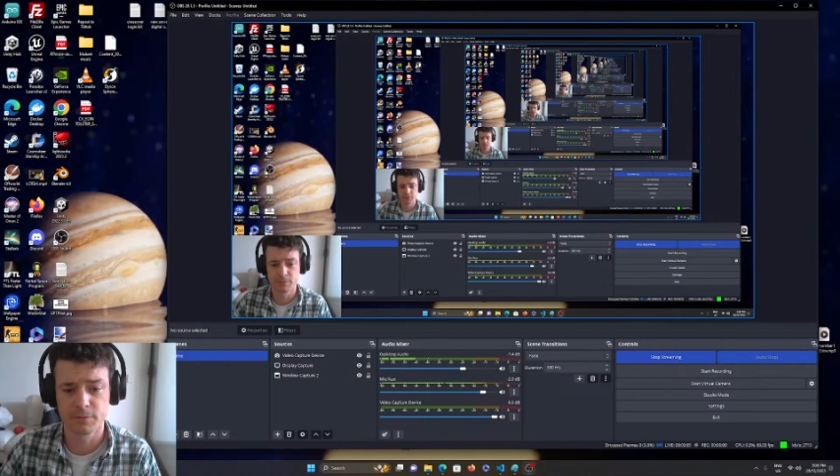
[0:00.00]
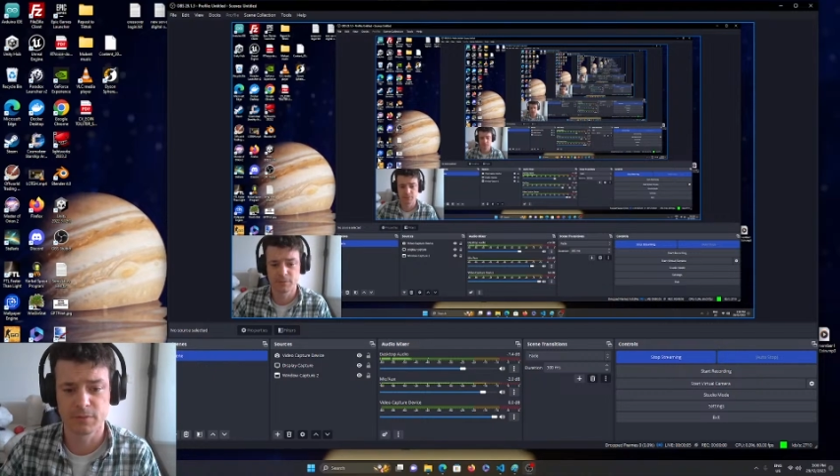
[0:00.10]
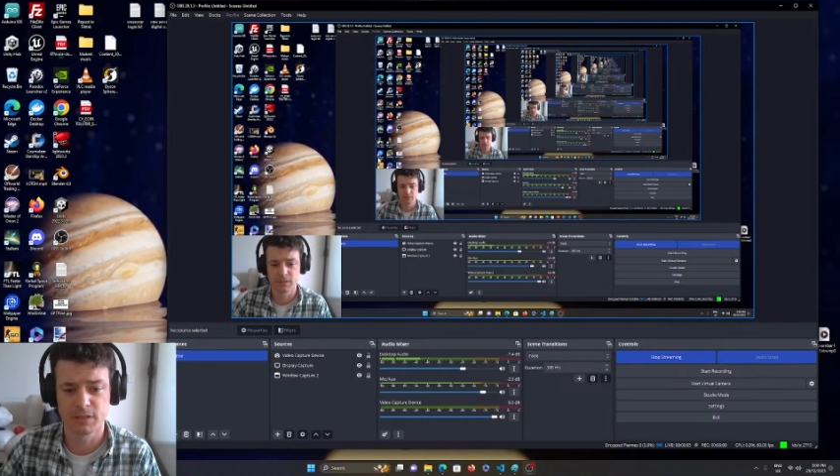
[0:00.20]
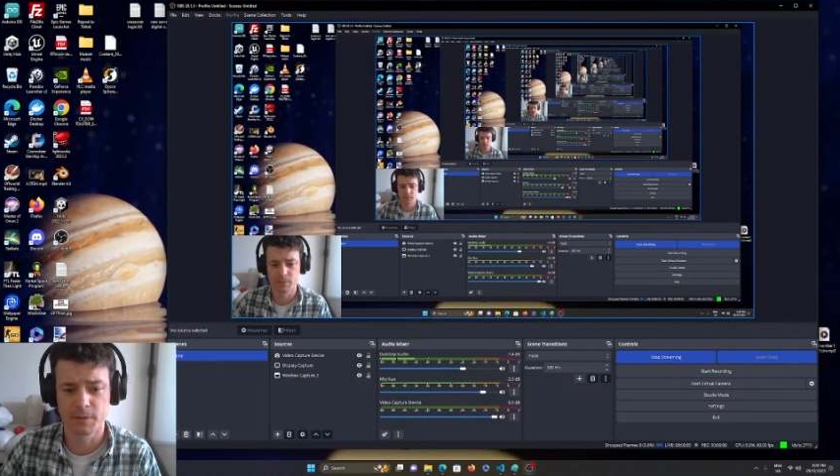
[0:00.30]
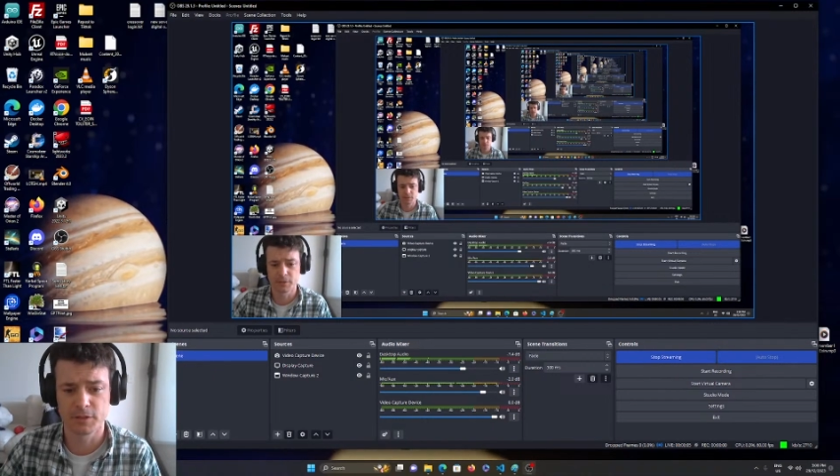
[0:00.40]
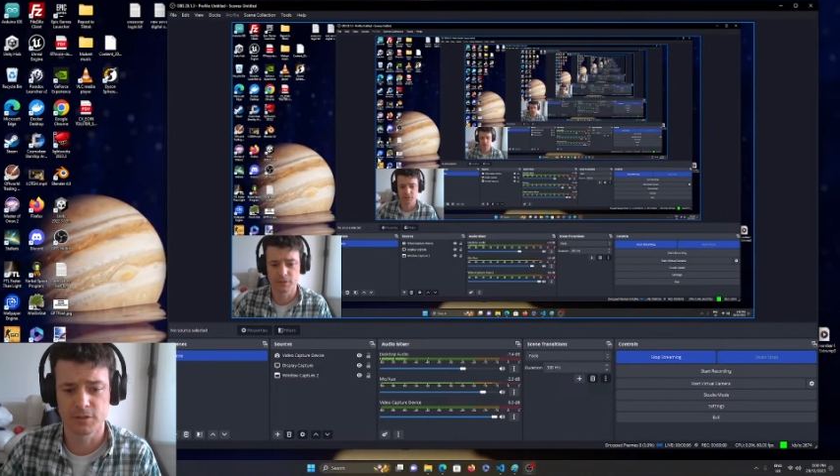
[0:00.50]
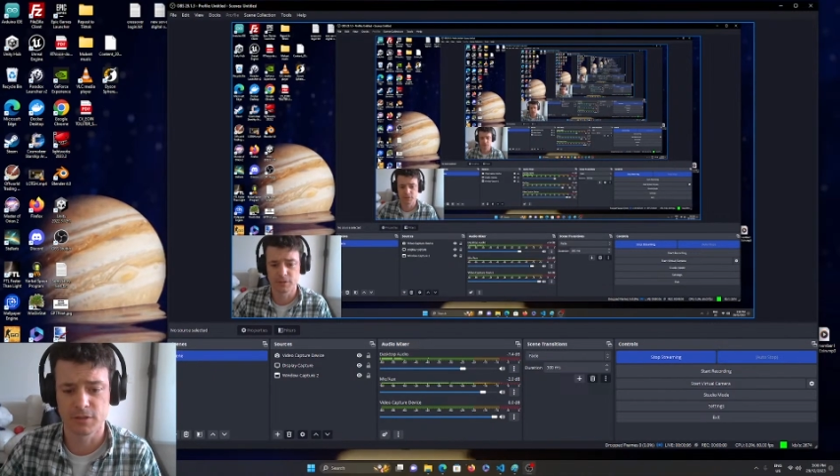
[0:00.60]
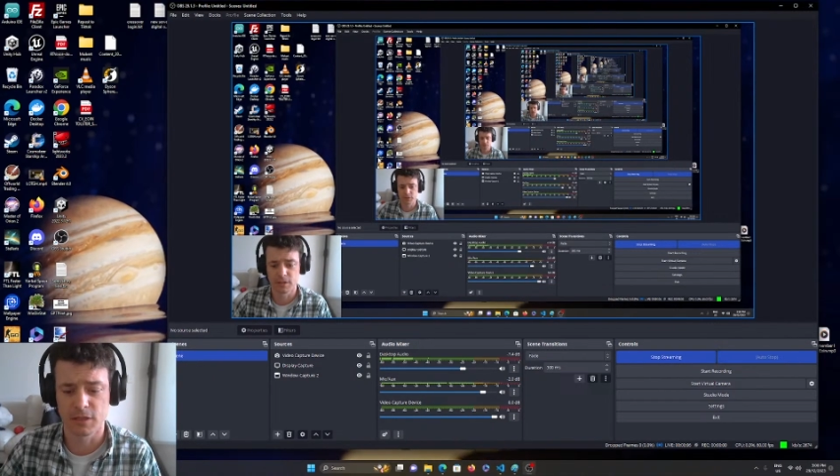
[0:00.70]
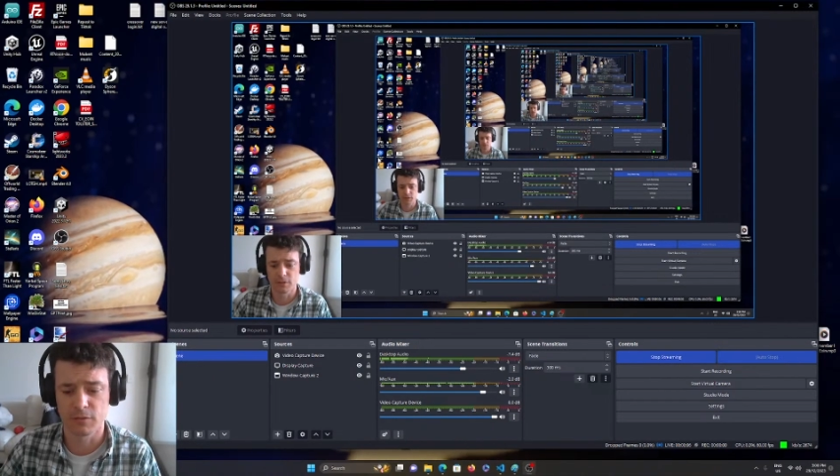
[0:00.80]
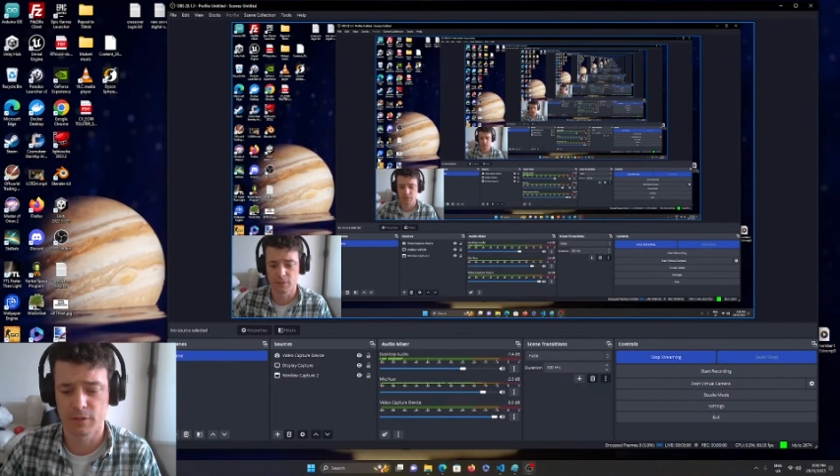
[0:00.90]
something special
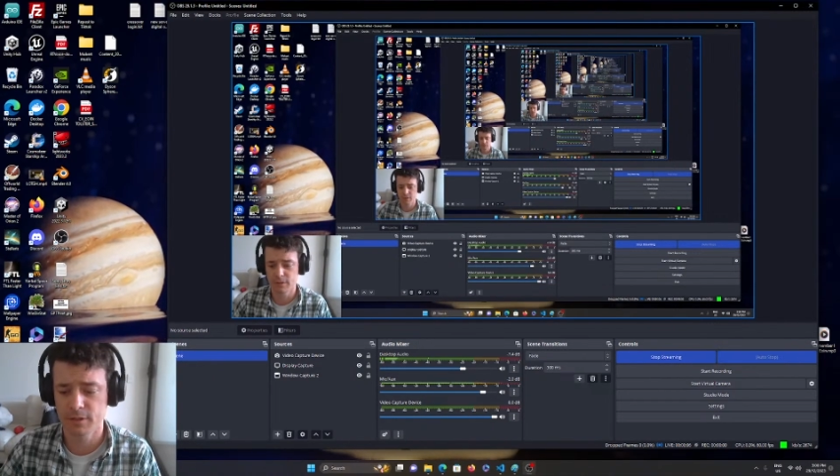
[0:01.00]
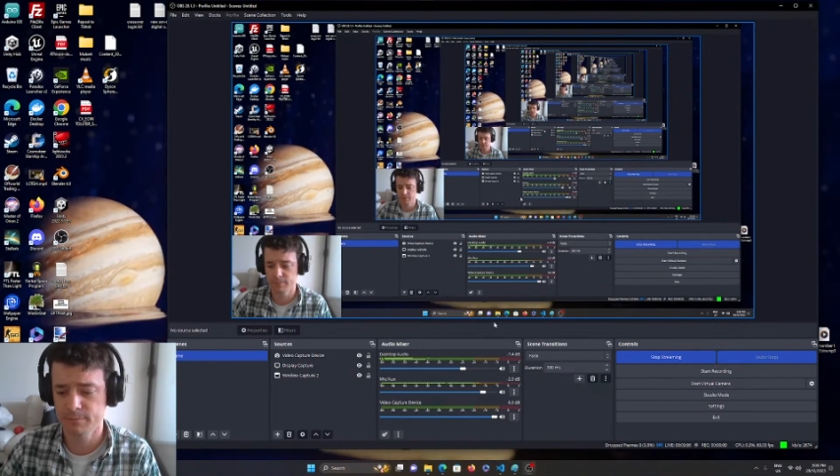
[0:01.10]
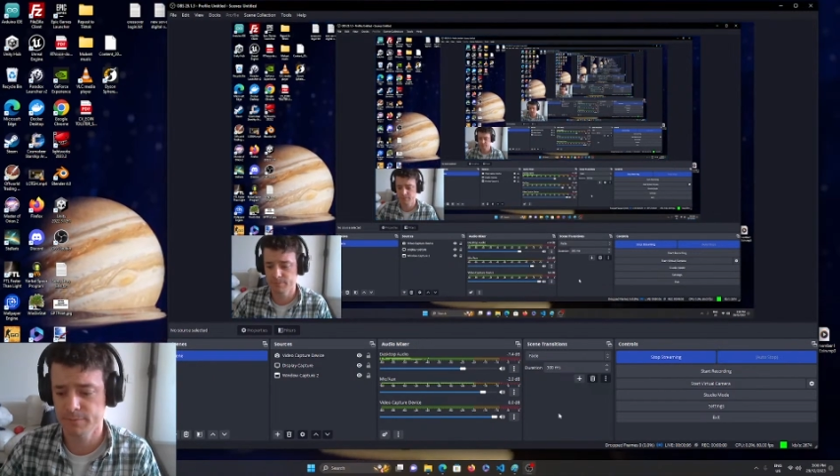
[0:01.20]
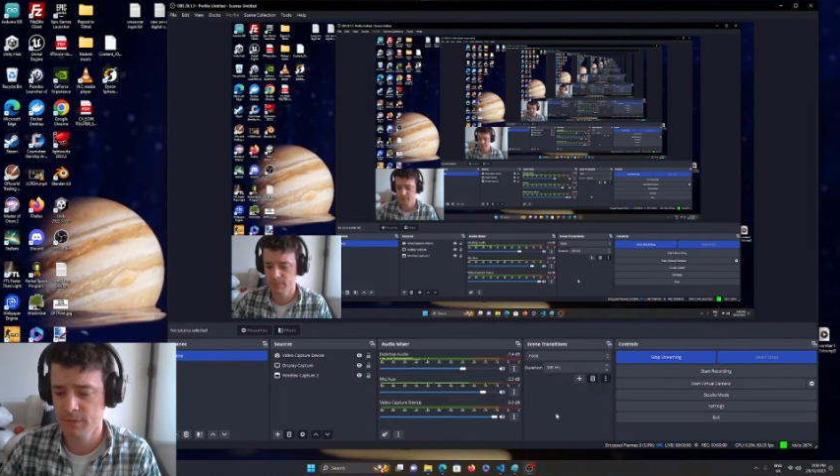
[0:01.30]
today, right?